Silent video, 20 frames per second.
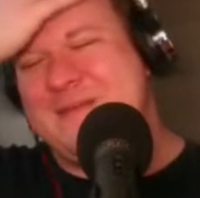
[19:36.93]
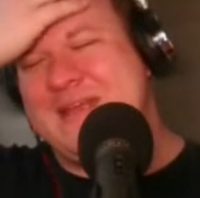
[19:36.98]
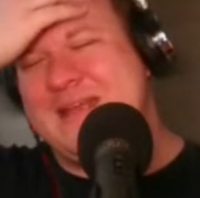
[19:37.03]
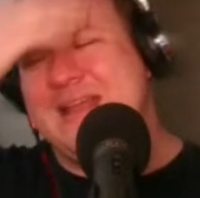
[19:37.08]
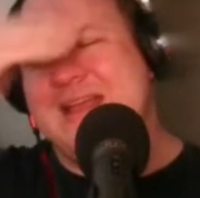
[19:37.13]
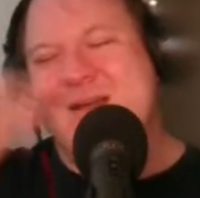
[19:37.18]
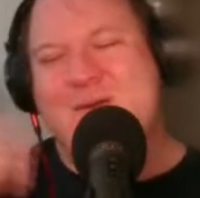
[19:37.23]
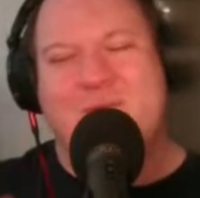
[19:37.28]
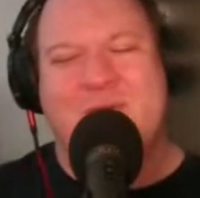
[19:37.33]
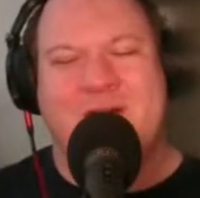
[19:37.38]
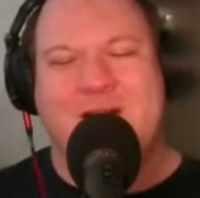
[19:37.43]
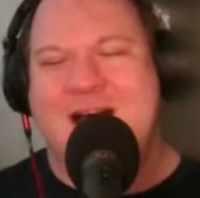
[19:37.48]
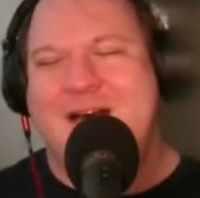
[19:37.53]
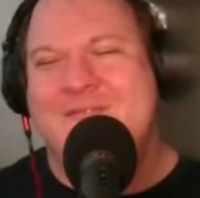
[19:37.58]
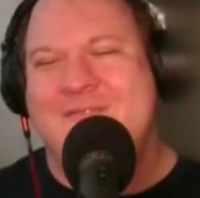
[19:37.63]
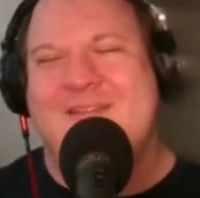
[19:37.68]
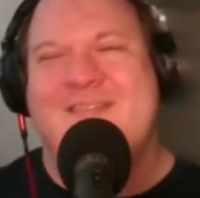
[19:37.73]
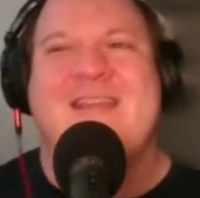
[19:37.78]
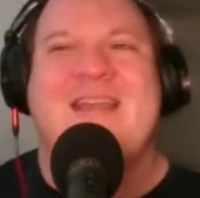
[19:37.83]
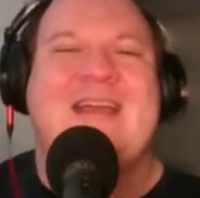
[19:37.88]
being, well,
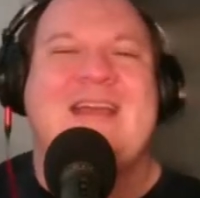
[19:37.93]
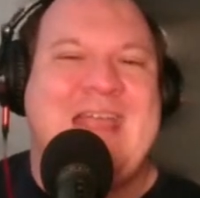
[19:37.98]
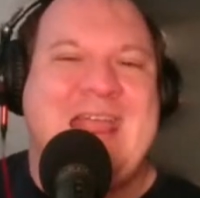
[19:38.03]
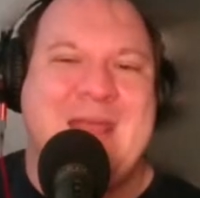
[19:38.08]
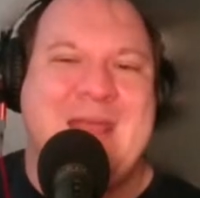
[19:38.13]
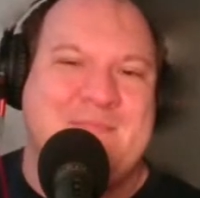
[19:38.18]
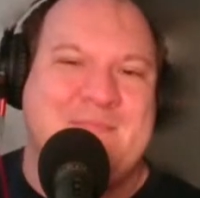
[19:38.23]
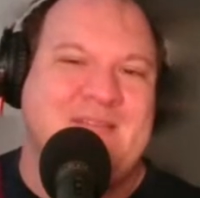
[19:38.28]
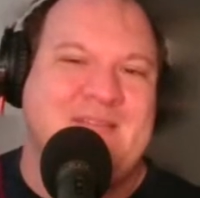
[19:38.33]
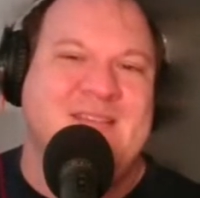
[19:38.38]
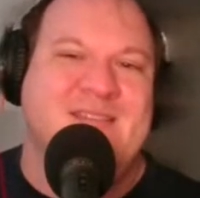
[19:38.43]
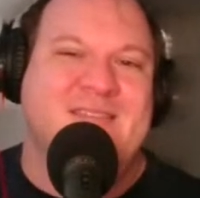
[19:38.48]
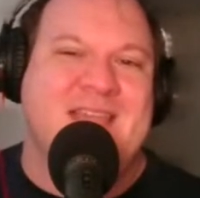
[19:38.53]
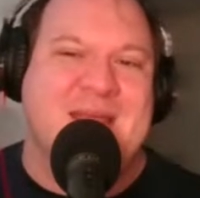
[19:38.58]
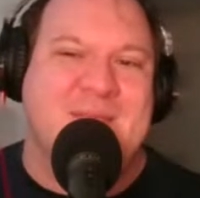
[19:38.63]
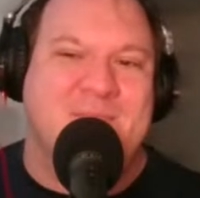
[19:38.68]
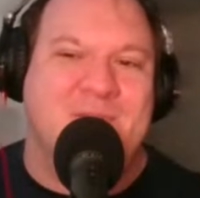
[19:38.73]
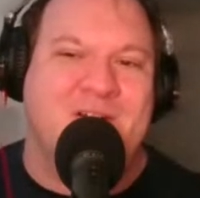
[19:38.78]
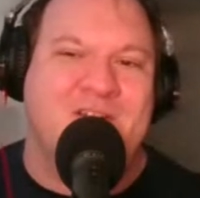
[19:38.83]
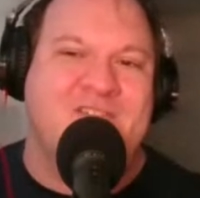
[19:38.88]
obviously they can't be the
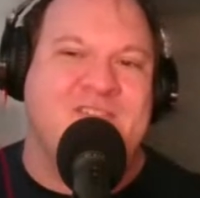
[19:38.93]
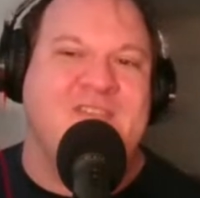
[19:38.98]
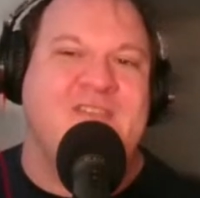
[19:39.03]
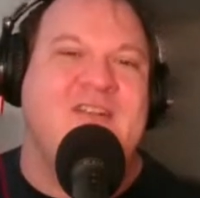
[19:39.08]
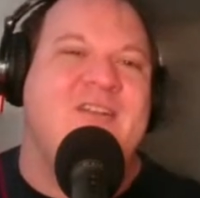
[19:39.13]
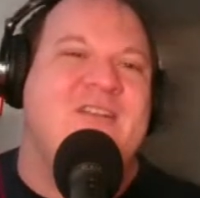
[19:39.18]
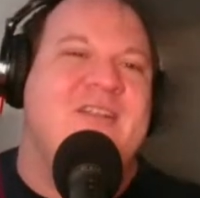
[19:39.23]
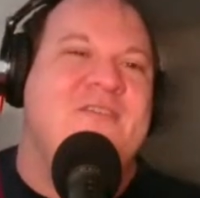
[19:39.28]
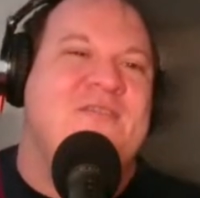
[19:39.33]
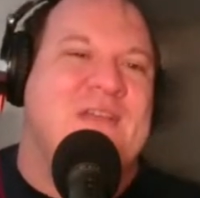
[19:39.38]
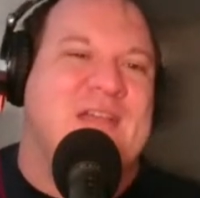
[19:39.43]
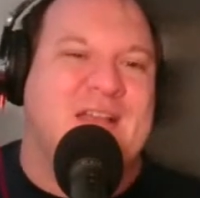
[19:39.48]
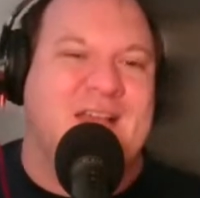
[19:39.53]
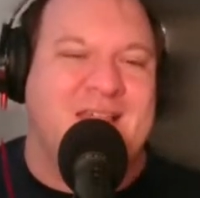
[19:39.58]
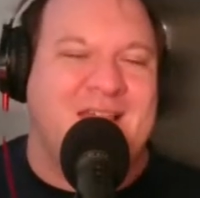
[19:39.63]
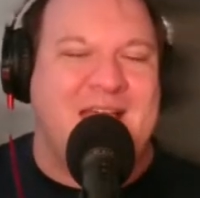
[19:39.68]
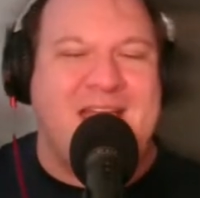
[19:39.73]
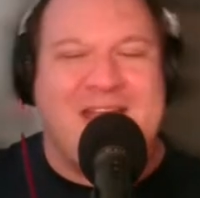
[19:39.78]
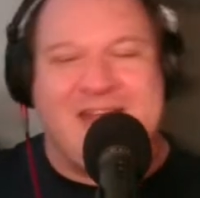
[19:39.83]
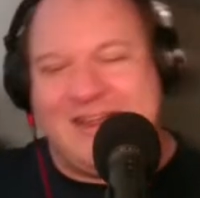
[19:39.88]
same person. They're
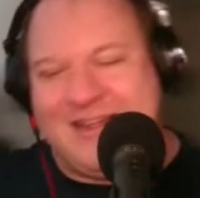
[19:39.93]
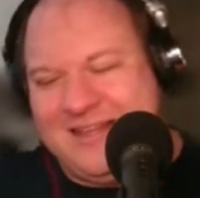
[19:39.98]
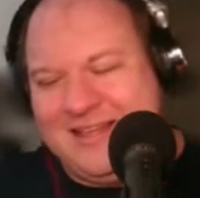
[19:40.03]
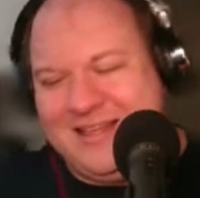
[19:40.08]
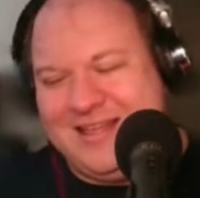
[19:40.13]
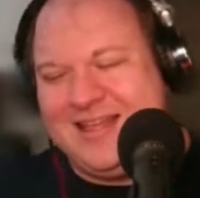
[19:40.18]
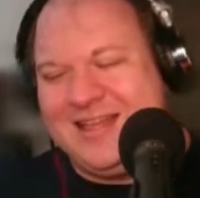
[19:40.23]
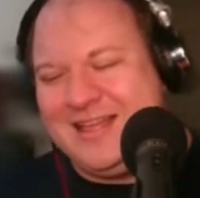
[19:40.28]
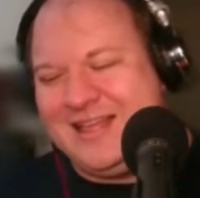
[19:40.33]
nothing alike.